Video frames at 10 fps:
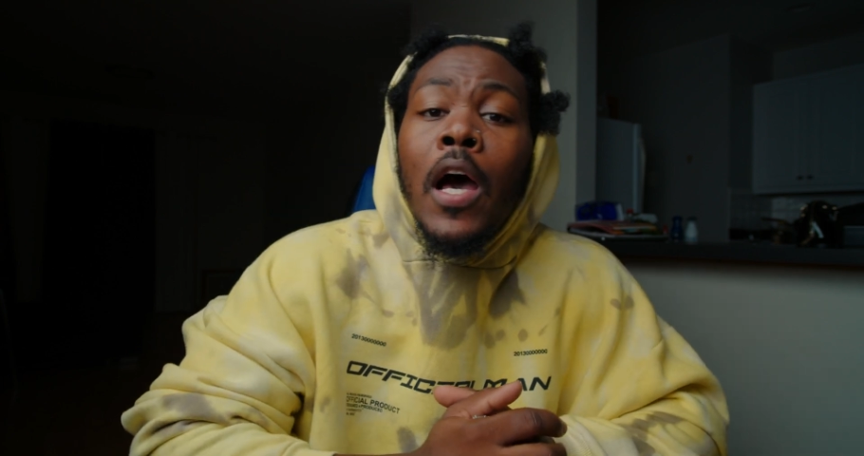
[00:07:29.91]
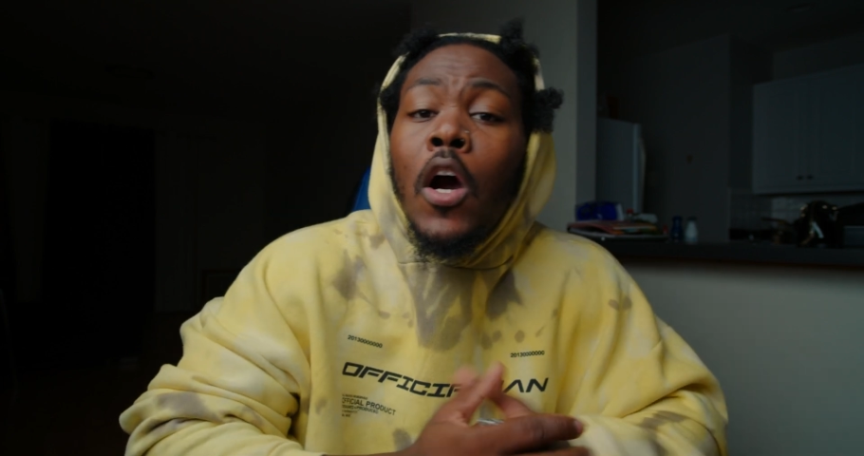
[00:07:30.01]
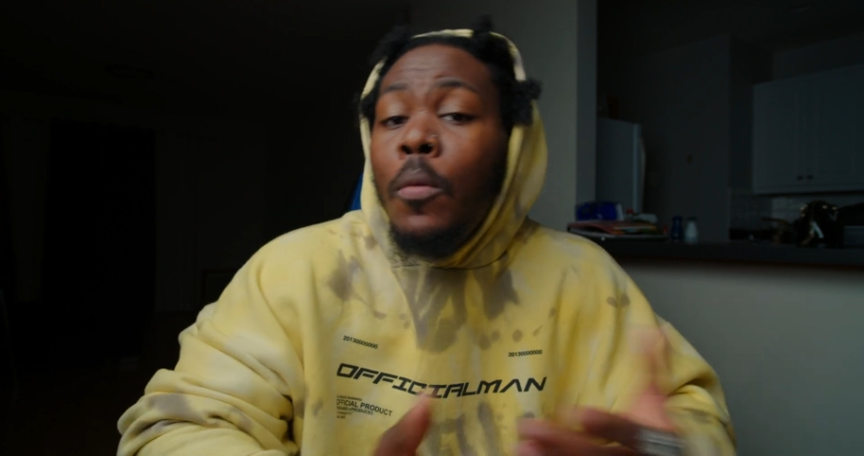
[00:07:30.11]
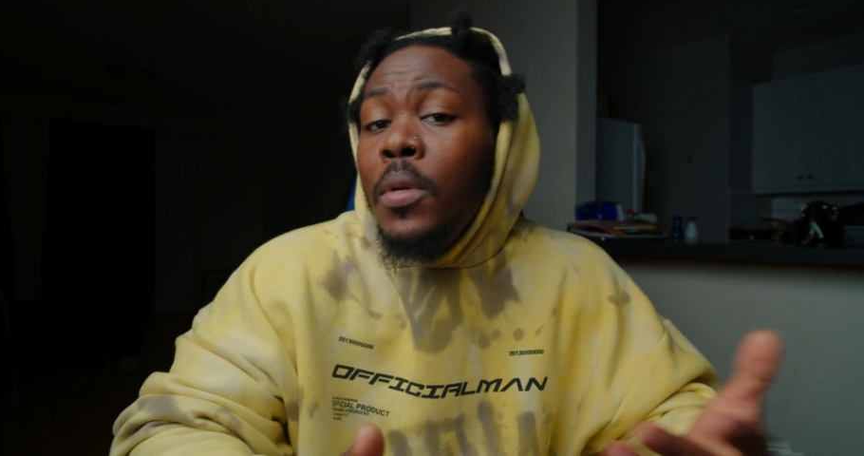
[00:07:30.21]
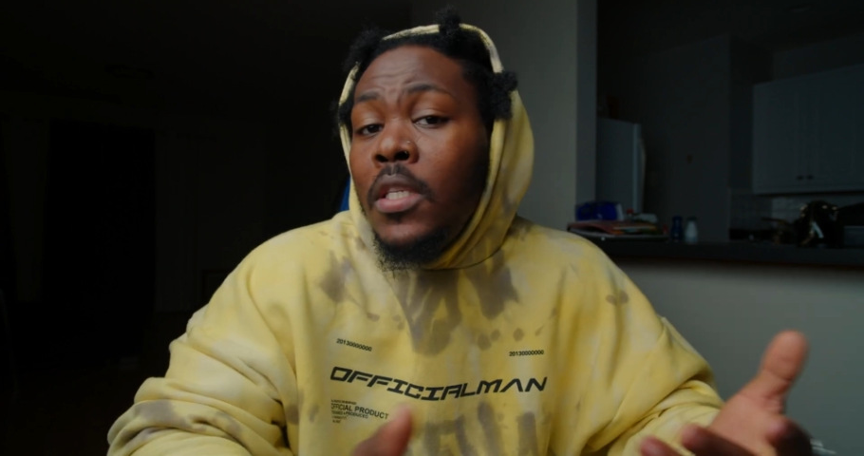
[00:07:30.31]
I
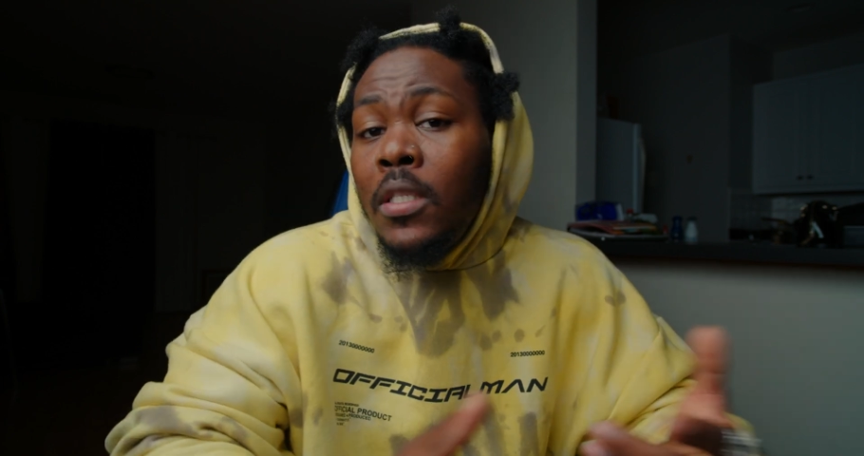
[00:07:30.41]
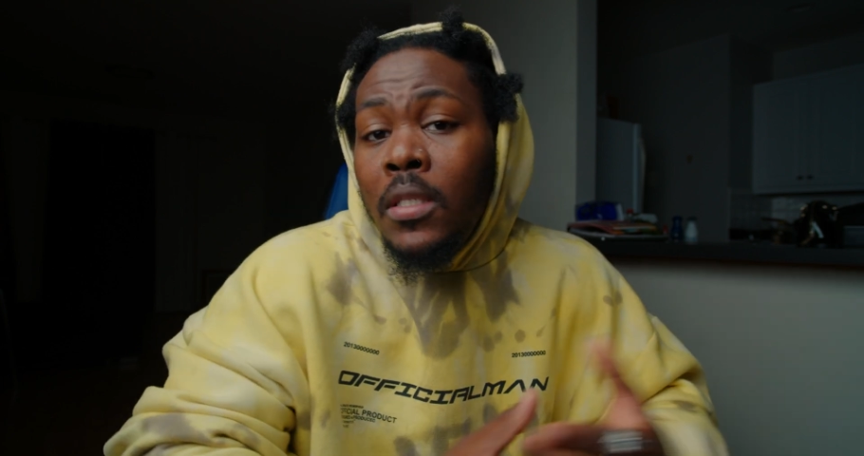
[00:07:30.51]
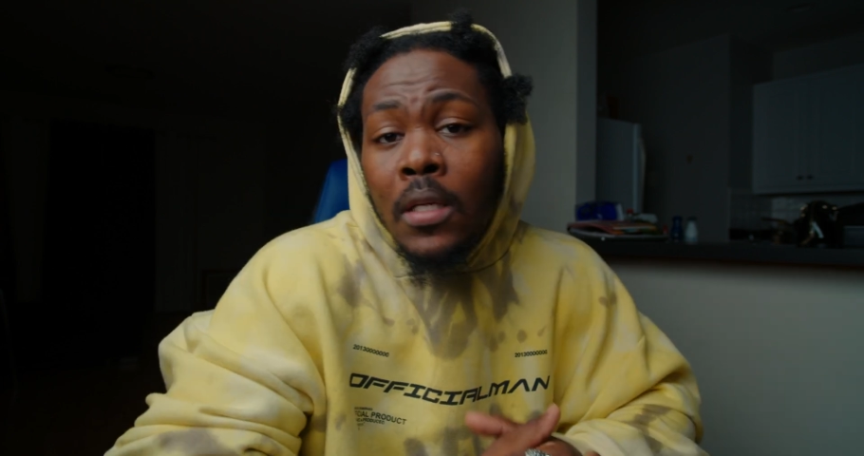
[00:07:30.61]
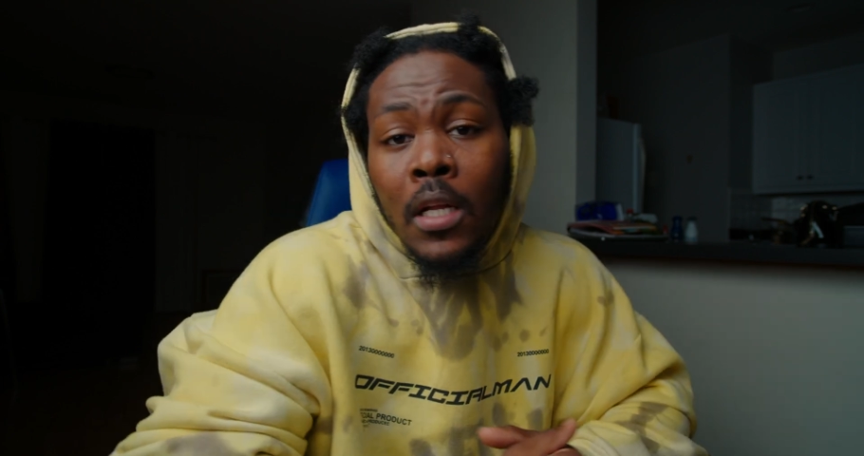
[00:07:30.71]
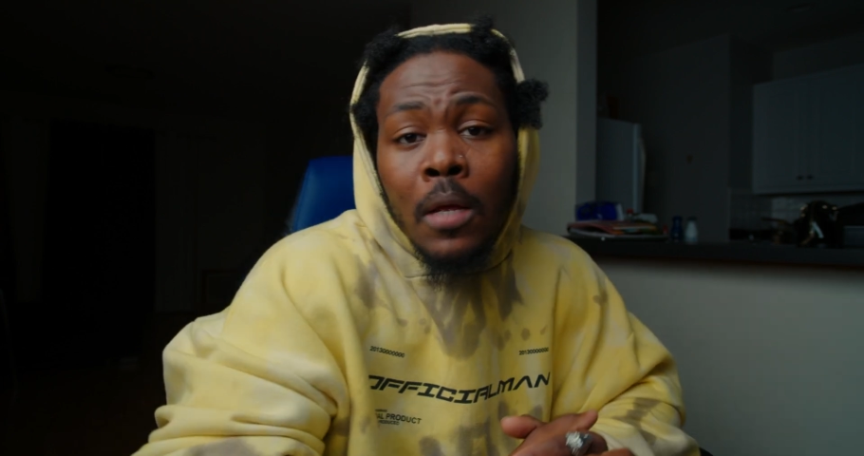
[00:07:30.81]
hope this
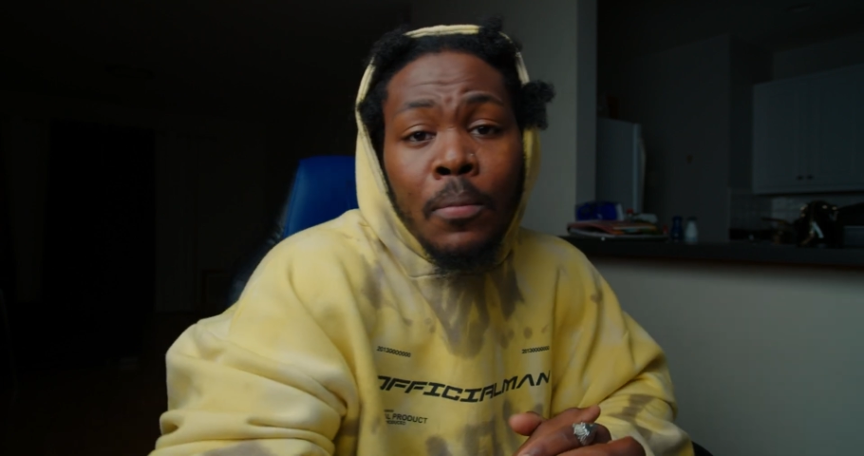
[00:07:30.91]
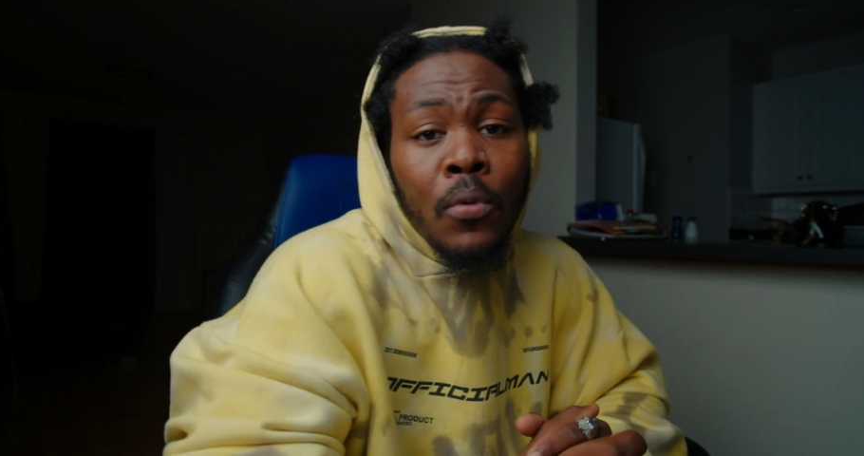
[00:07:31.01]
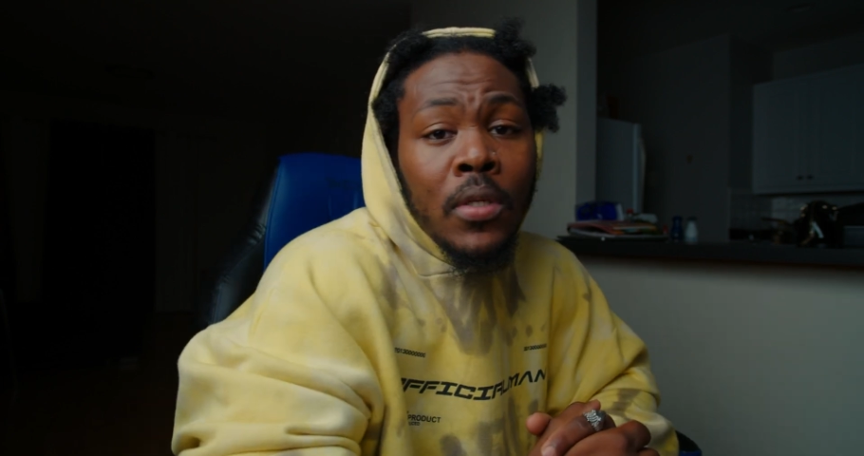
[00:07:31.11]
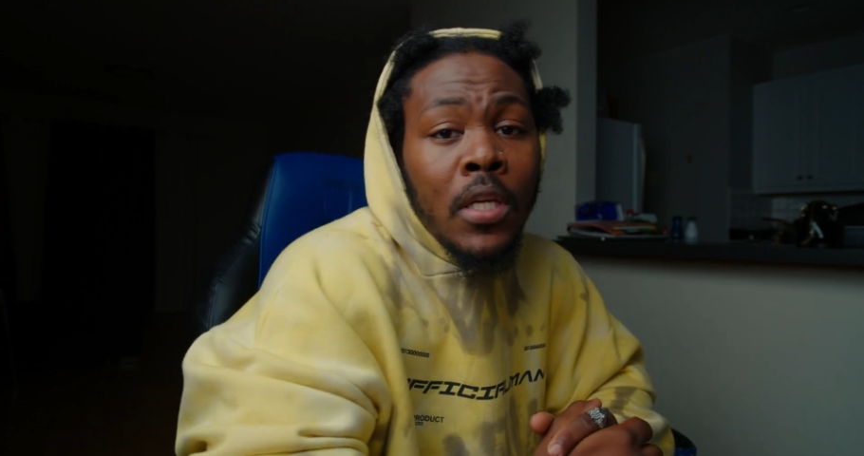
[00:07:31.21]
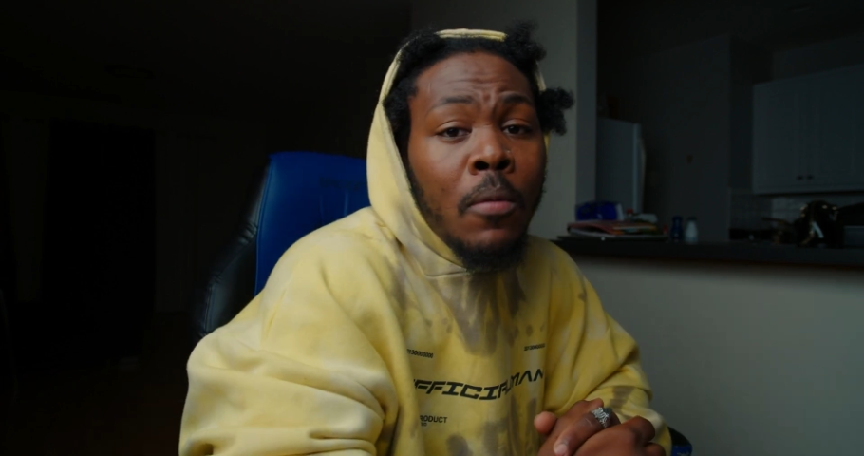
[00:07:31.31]
clip
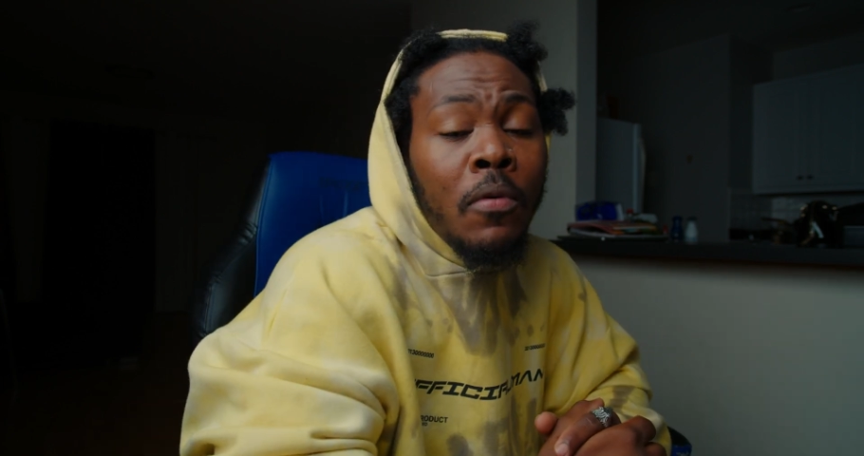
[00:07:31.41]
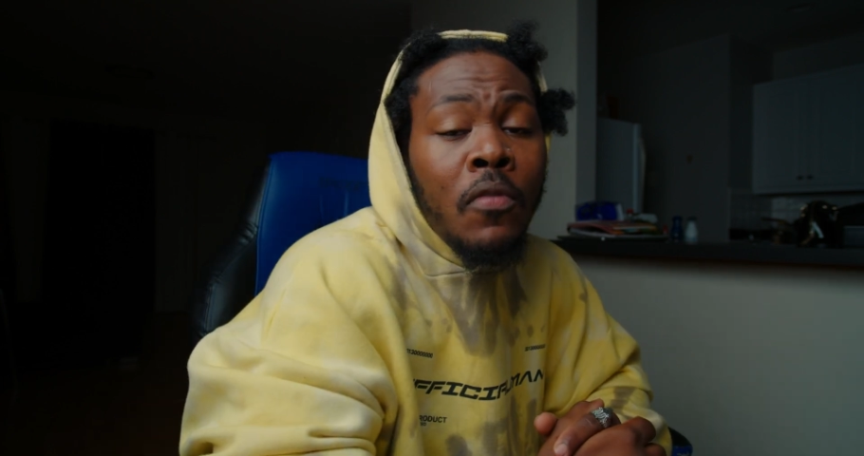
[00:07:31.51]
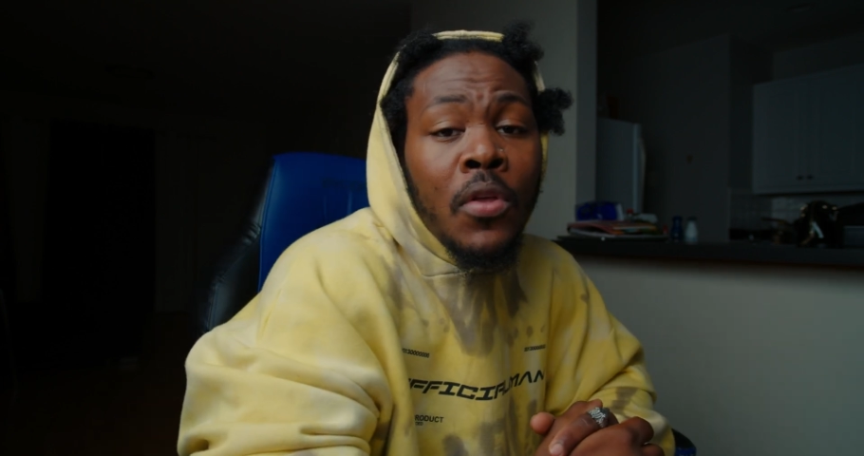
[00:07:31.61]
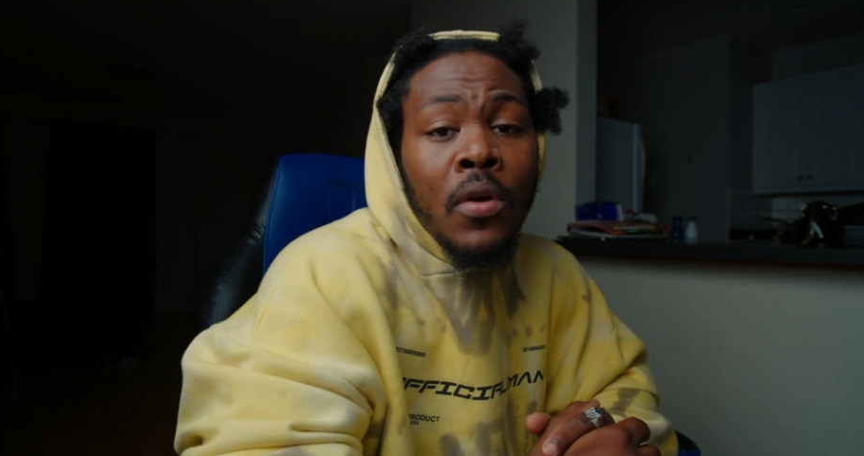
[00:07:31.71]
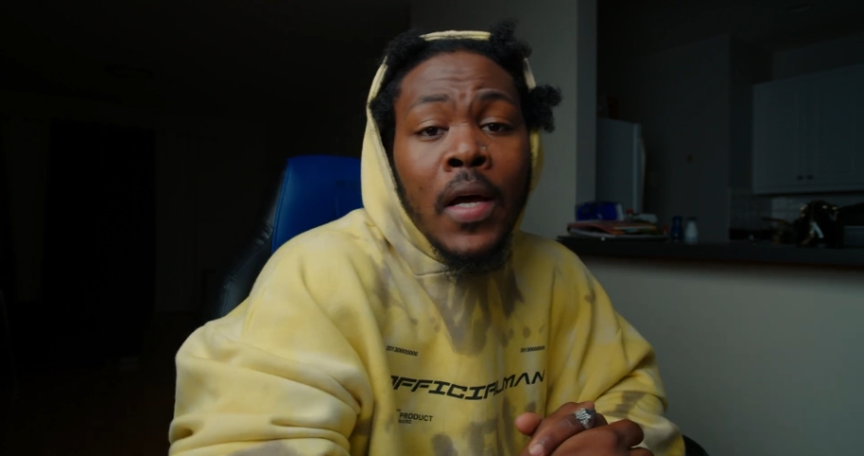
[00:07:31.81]
was helpful
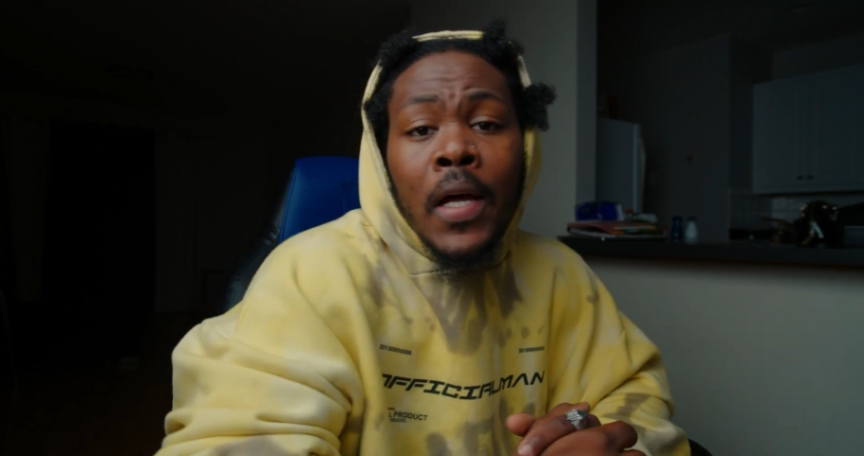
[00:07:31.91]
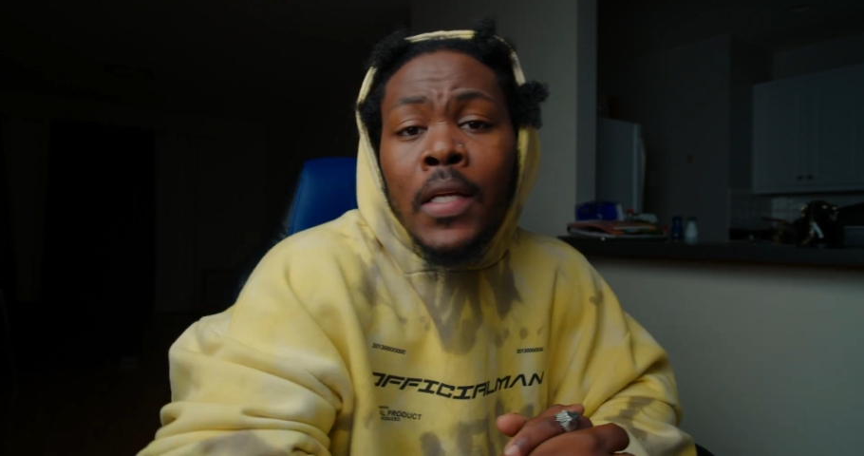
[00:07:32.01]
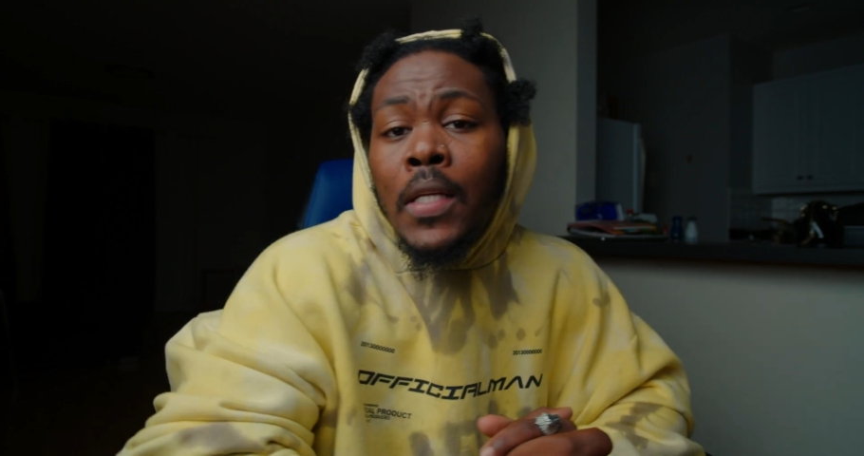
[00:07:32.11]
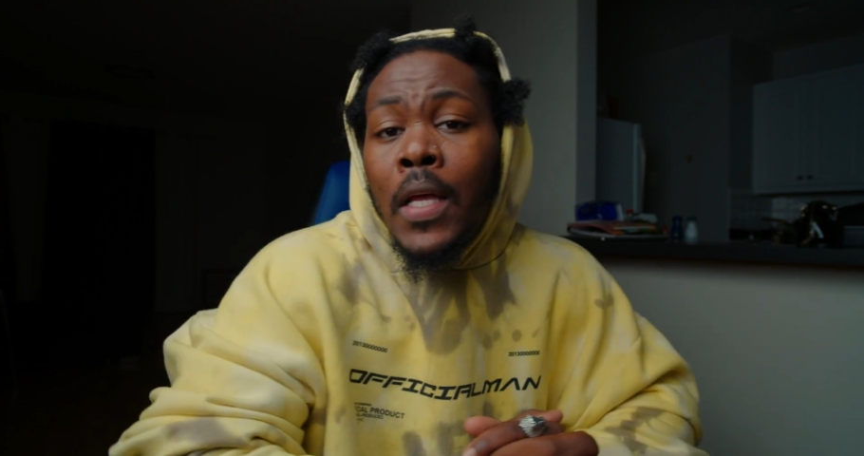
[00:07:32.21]
for you guys,